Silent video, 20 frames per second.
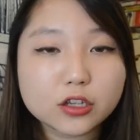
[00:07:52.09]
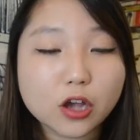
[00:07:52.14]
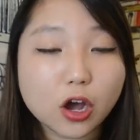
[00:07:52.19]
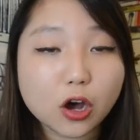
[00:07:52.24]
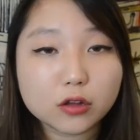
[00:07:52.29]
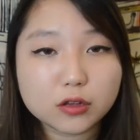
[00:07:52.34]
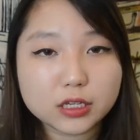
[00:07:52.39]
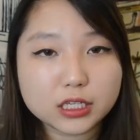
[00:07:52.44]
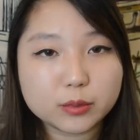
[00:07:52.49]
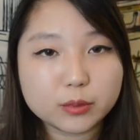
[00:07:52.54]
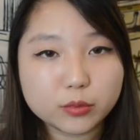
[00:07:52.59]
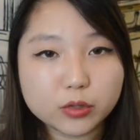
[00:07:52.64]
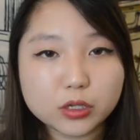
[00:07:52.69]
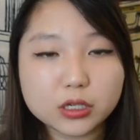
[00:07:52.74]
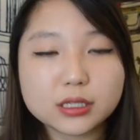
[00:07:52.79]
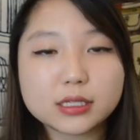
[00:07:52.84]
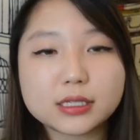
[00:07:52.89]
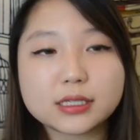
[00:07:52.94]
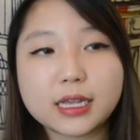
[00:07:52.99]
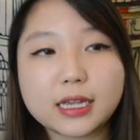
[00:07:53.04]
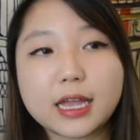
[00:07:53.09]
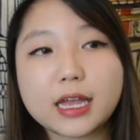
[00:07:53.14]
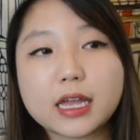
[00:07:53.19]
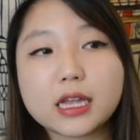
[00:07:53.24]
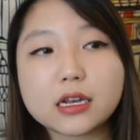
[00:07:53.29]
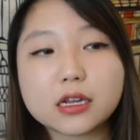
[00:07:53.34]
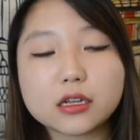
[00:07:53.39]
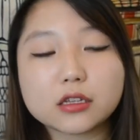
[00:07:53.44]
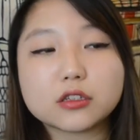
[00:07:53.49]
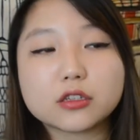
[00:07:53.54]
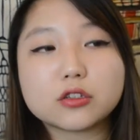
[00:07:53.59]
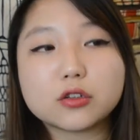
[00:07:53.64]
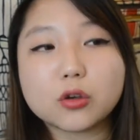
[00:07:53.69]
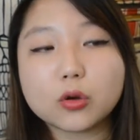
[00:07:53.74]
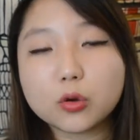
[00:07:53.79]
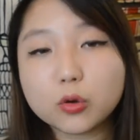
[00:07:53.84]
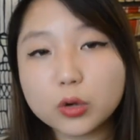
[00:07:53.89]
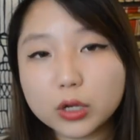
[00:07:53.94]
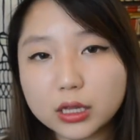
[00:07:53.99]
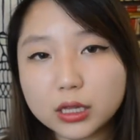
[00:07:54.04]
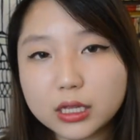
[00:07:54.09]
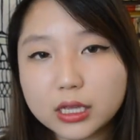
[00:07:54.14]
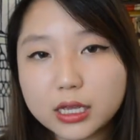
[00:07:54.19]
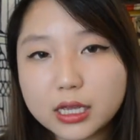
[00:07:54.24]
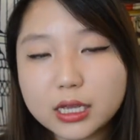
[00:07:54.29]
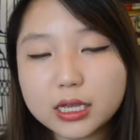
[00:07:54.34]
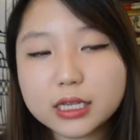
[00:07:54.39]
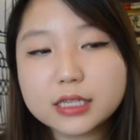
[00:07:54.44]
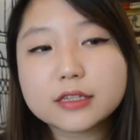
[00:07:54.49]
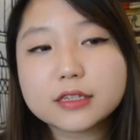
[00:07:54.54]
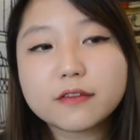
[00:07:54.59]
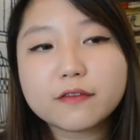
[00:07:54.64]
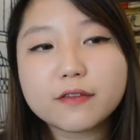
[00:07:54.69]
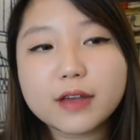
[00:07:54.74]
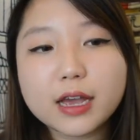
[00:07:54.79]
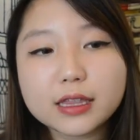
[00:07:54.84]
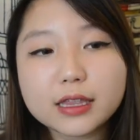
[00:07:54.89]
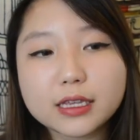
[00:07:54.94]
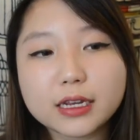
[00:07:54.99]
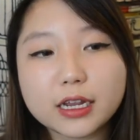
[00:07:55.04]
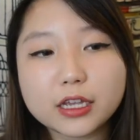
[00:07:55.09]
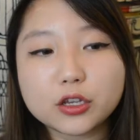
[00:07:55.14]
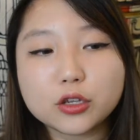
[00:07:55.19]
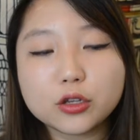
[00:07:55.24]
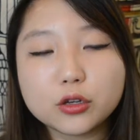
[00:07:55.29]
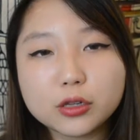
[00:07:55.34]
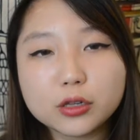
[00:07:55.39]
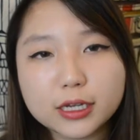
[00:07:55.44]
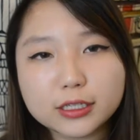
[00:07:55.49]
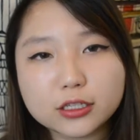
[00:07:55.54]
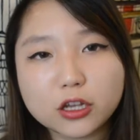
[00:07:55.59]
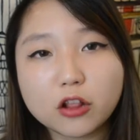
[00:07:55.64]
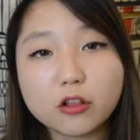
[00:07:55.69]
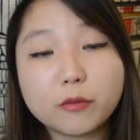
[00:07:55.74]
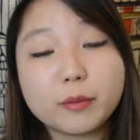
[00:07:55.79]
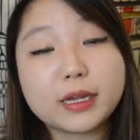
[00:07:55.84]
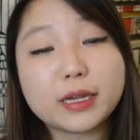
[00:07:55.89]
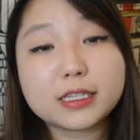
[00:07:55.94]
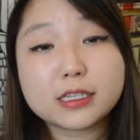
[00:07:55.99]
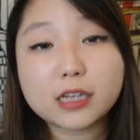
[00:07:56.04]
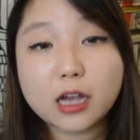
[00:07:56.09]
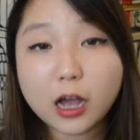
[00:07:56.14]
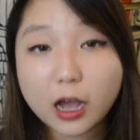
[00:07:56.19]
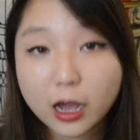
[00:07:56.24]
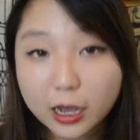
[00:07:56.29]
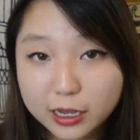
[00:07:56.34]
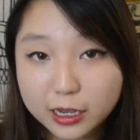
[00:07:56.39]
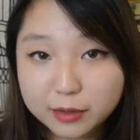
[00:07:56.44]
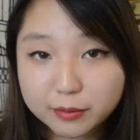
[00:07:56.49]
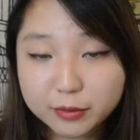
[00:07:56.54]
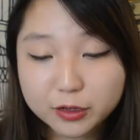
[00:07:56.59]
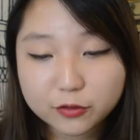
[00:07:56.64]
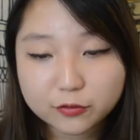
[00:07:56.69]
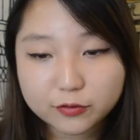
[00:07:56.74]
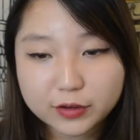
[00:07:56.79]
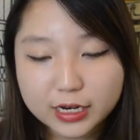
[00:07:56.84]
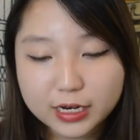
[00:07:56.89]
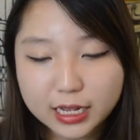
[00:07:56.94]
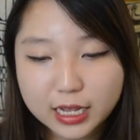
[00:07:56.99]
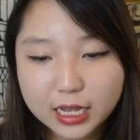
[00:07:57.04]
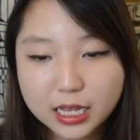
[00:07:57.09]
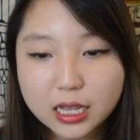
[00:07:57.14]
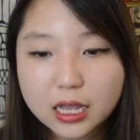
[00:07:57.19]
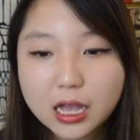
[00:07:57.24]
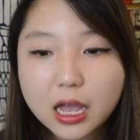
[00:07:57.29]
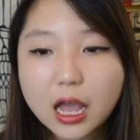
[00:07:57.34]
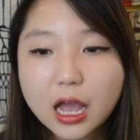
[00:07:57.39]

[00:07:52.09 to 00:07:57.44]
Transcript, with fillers: all these books and so quickly is the fact that I utilize all of my time in reading.